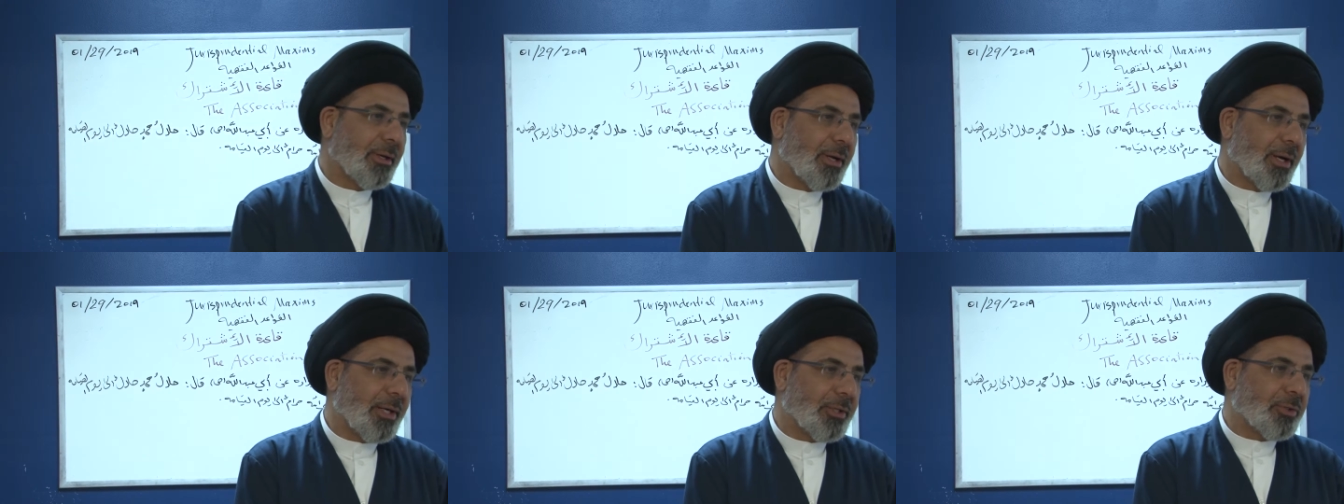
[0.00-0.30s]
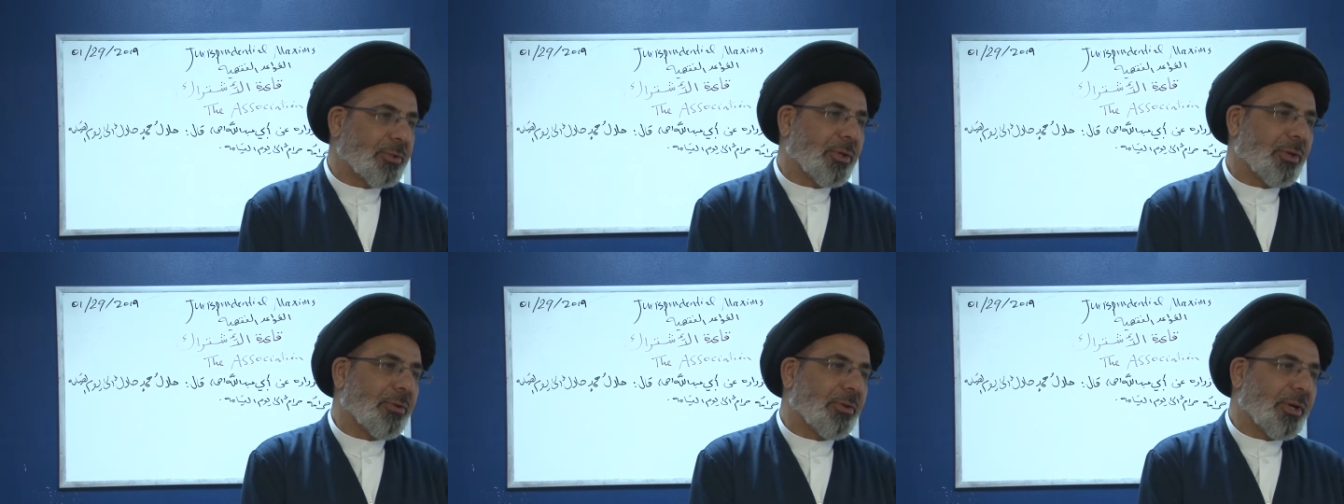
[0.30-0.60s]

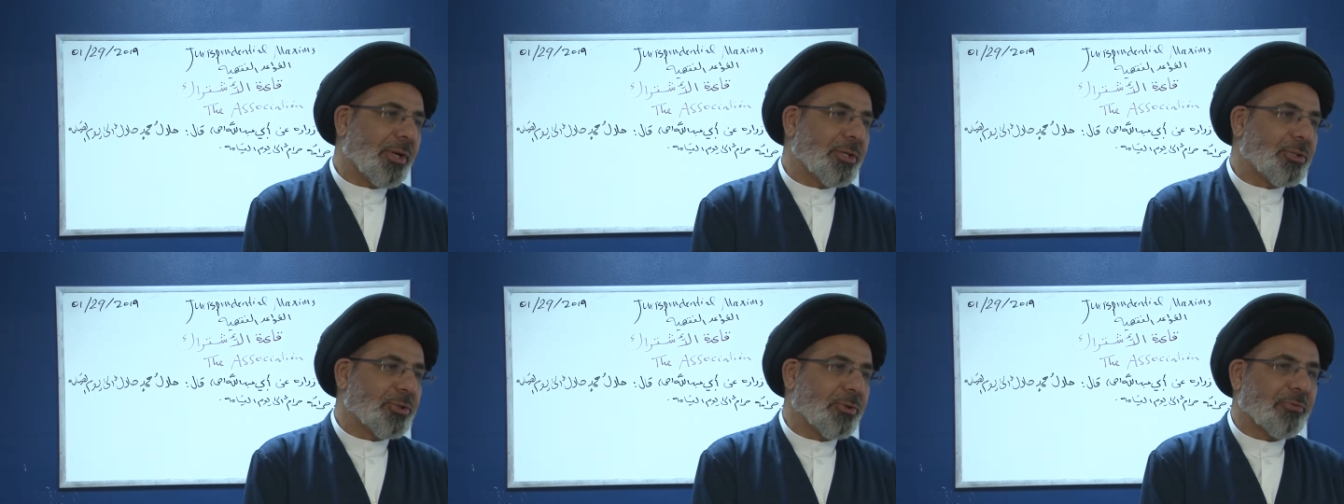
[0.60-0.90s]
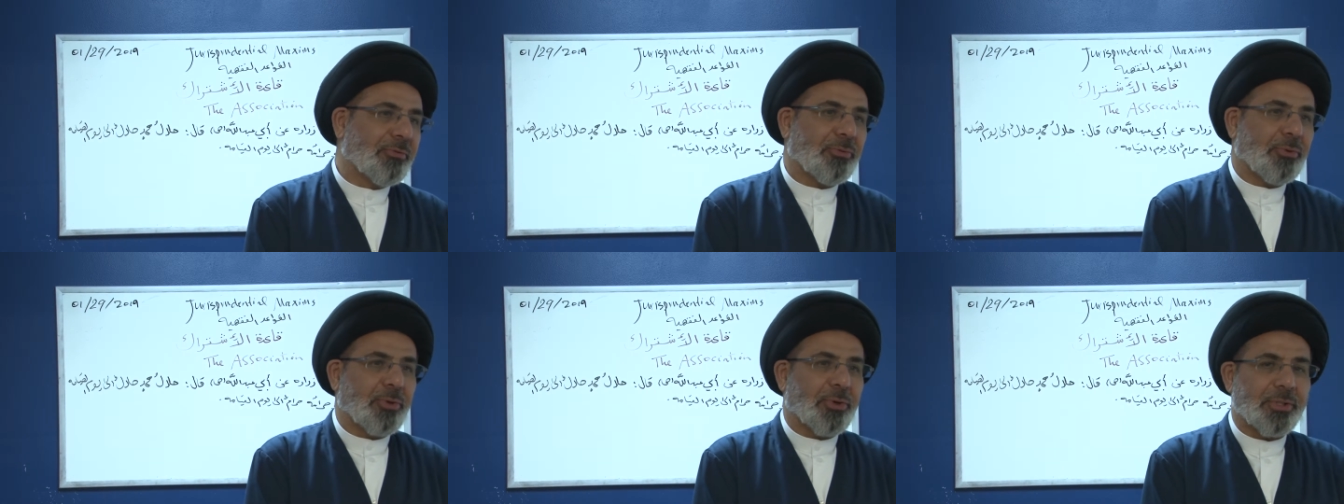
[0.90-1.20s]
until the age of
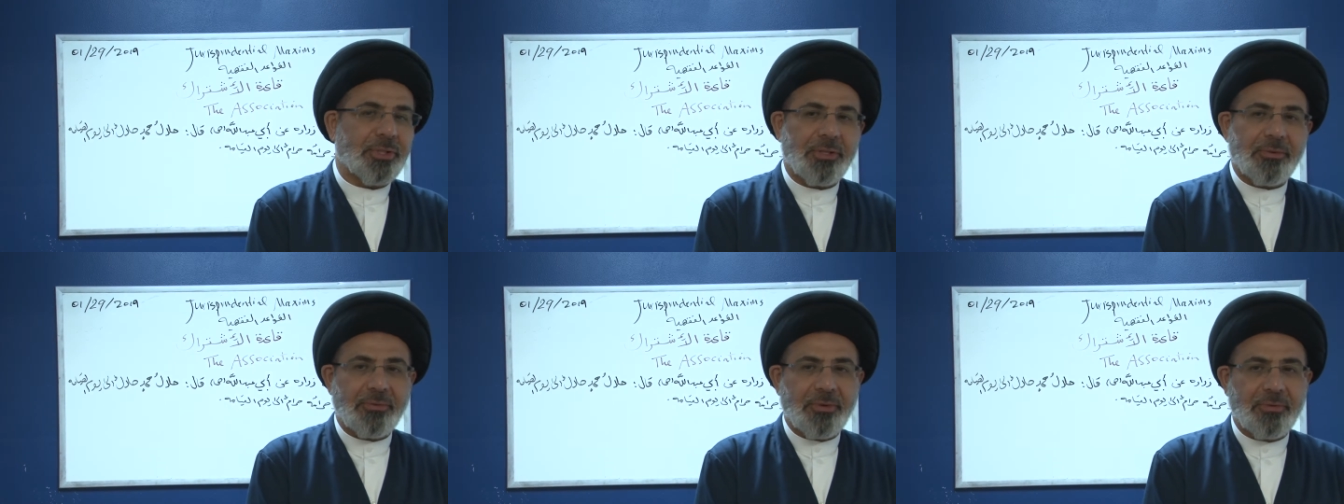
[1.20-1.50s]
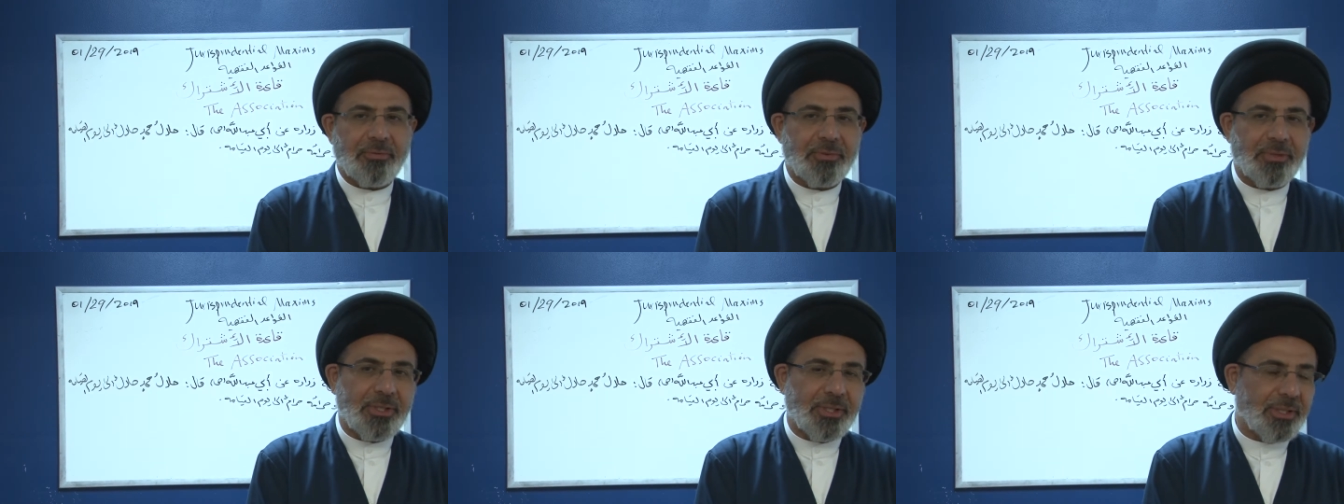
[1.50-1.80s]
40,
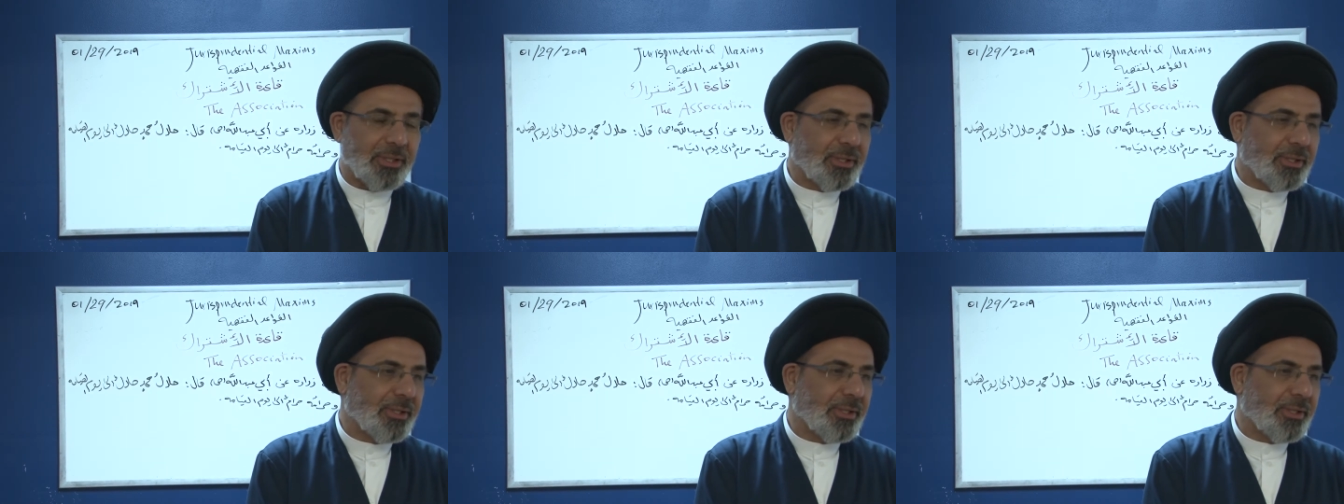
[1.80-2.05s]
50.